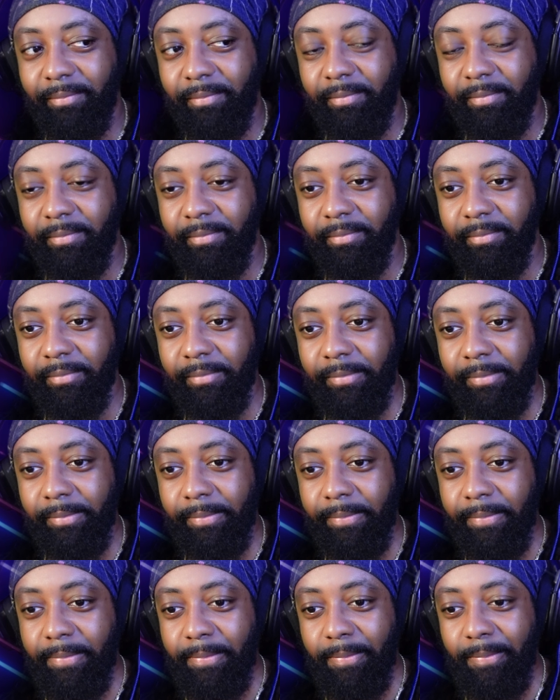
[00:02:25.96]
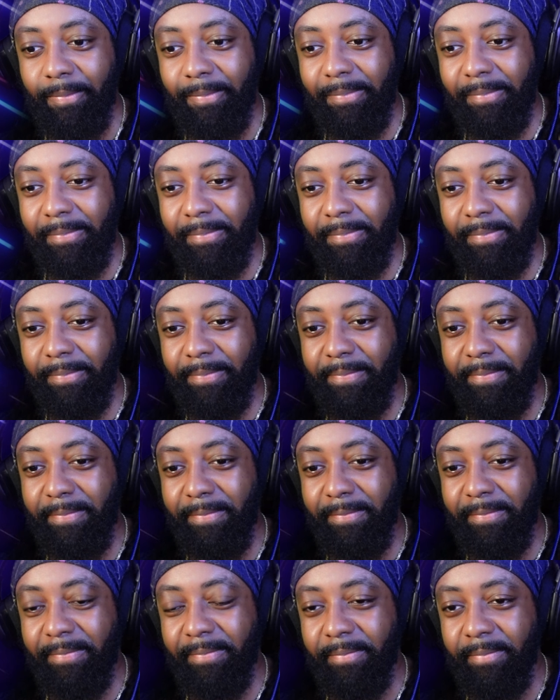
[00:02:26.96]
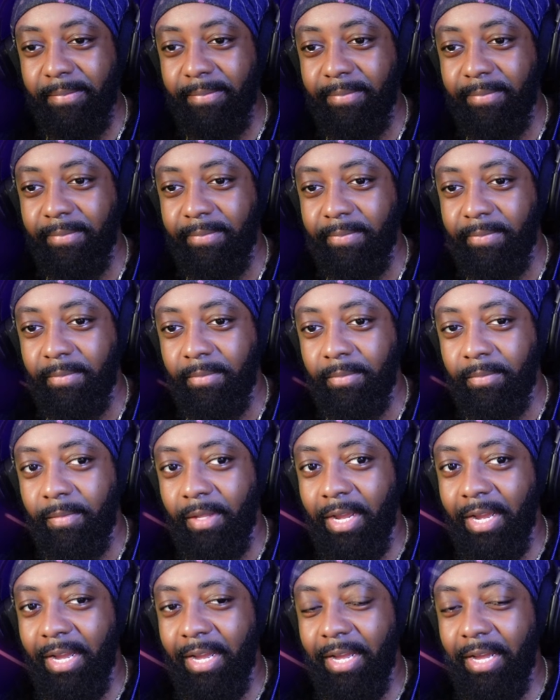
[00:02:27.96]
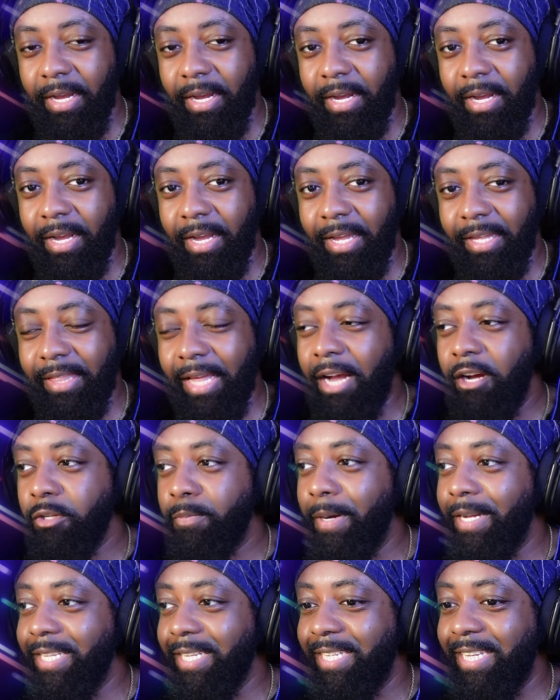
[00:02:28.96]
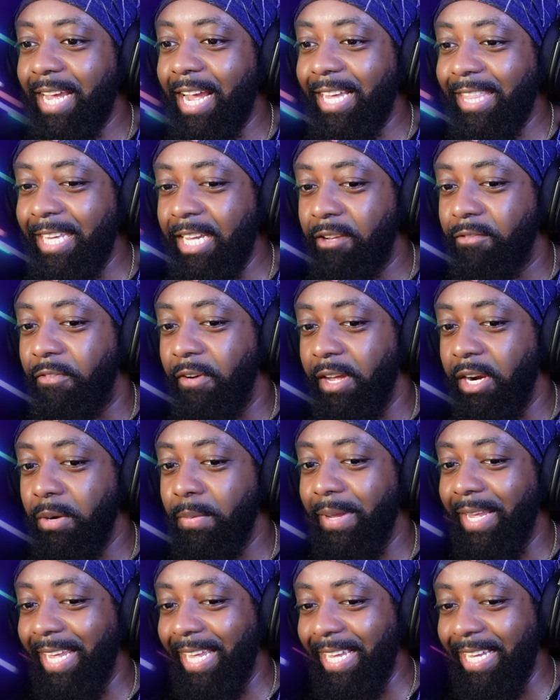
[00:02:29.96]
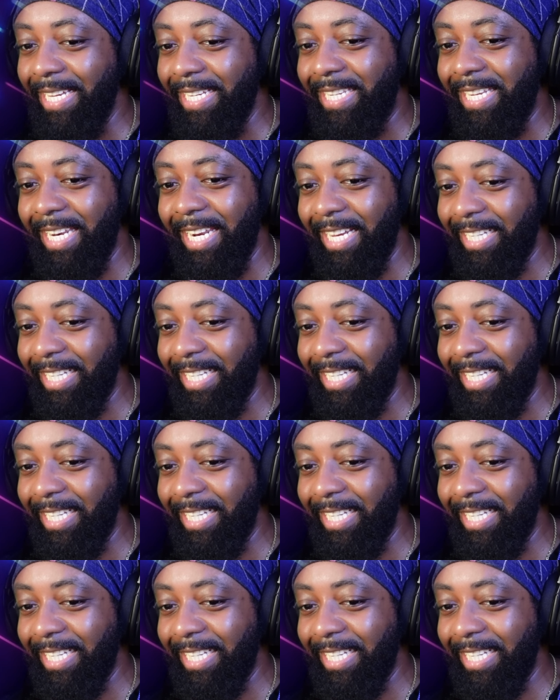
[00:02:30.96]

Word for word: Thousand percent, definitely. yeah. He yeah. is an STD. He, I was about to say, I think Venom is an